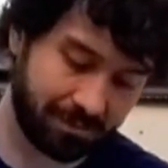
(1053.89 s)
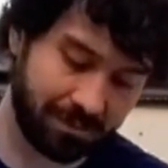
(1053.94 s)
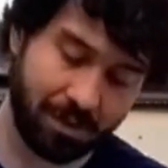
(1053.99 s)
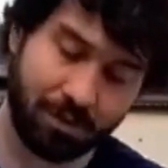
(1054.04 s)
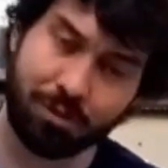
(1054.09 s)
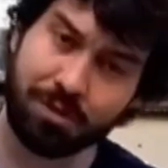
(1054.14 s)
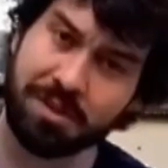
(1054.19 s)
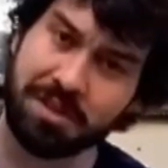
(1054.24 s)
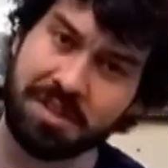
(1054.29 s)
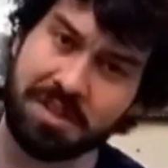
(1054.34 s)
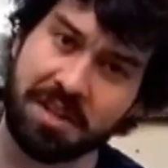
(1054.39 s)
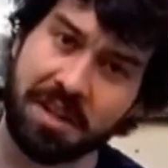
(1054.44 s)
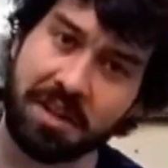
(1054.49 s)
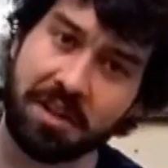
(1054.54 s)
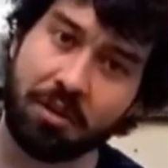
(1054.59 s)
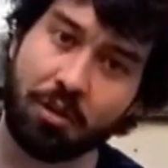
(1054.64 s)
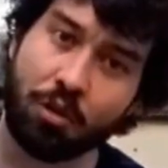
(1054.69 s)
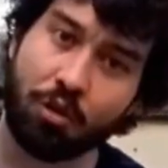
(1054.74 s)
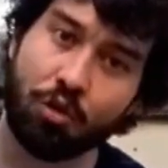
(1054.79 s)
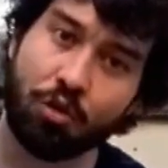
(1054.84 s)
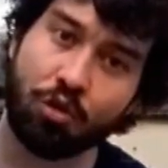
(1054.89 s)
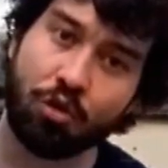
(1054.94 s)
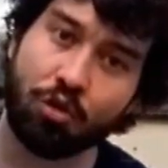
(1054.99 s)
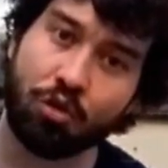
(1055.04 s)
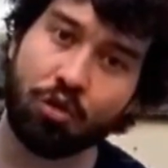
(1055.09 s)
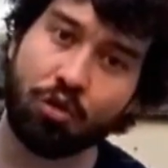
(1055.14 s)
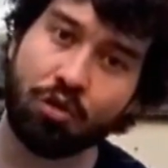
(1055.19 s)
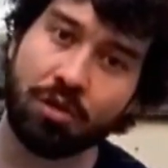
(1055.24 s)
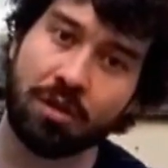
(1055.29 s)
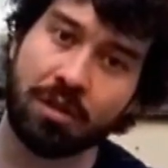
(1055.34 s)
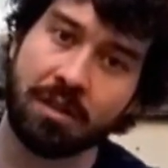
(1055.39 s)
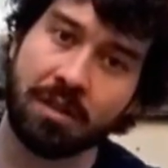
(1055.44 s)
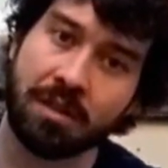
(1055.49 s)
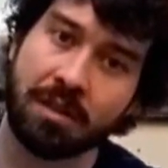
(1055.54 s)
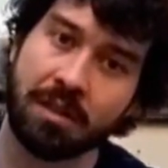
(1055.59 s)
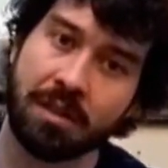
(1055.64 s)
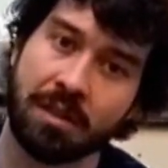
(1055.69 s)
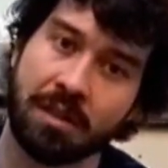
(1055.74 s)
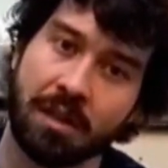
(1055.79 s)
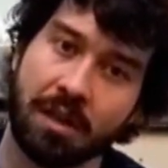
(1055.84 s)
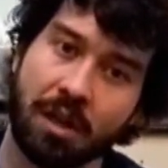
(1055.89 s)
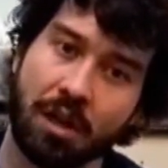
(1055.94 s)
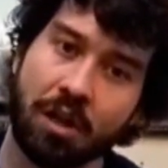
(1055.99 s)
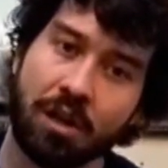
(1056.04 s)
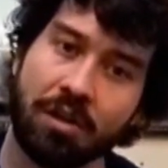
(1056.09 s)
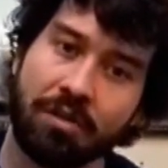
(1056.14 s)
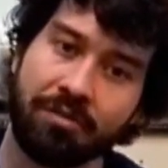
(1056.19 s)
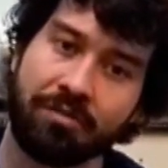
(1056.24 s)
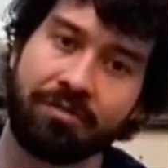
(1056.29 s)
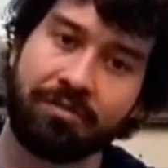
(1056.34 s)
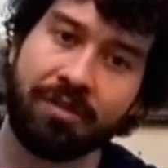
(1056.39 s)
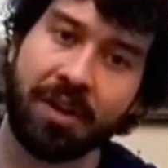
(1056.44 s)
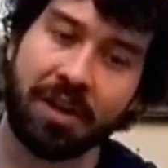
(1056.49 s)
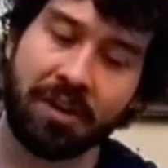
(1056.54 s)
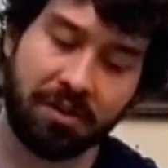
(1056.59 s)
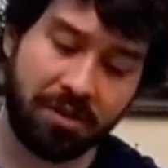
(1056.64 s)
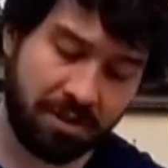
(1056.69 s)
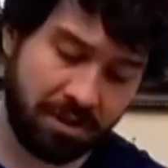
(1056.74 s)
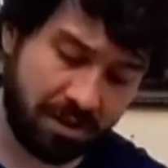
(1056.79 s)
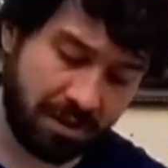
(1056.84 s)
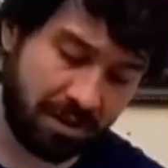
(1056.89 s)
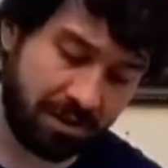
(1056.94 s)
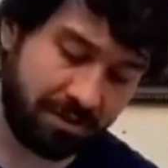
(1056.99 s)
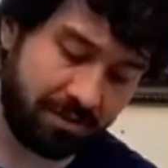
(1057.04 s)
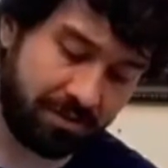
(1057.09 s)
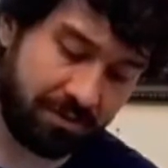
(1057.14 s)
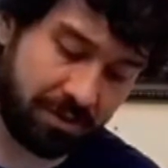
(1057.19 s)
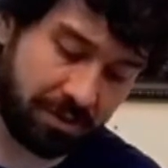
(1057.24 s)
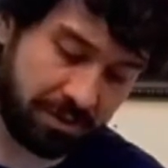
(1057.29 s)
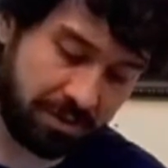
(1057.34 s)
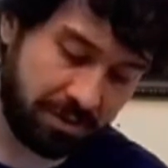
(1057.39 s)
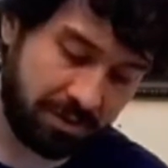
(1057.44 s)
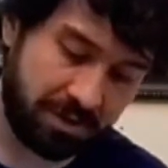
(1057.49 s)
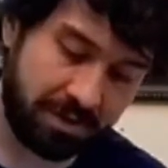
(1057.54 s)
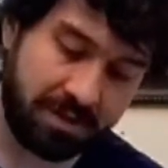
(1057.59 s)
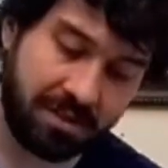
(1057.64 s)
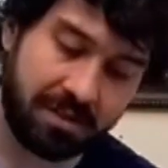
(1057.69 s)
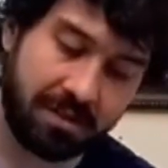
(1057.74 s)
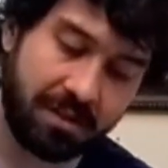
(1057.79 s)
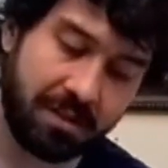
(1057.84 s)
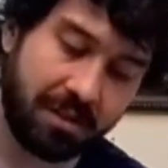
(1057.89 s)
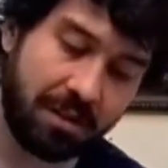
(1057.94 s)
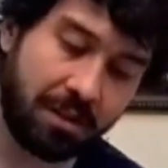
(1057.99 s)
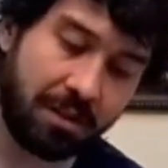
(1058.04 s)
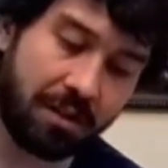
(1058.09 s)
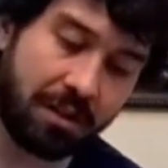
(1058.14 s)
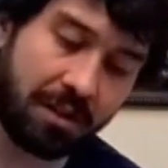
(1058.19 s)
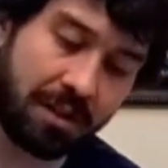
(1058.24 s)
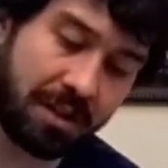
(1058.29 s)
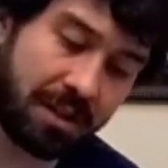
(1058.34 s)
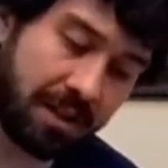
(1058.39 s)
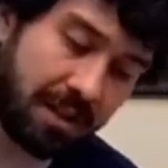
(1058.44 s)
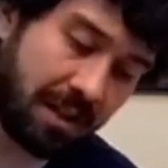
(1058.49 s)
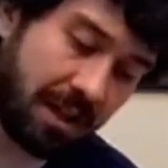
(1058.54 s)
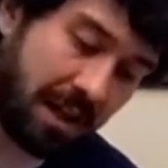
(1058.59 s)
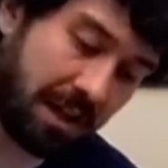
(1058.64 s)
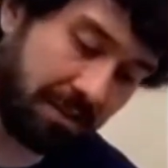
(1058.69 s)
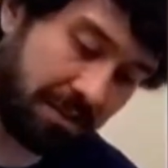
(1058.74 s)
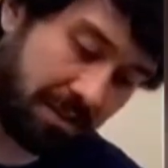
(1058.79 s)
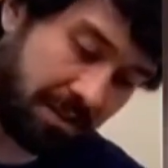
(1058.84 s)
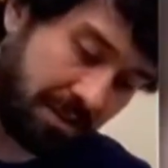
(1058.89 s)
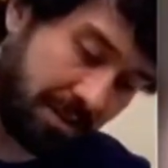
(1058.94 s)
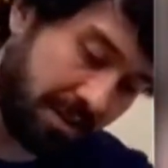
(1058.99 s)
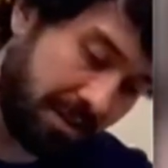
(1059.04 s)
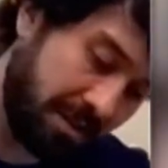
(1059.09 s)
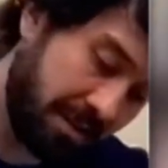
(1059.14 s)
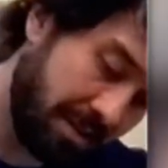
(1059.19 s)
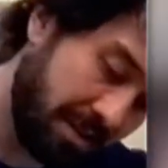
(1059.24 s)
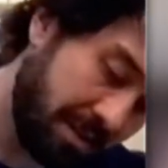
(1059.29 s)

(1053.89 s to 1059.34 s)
We'll just take a whole unfettered, unfiltered look at this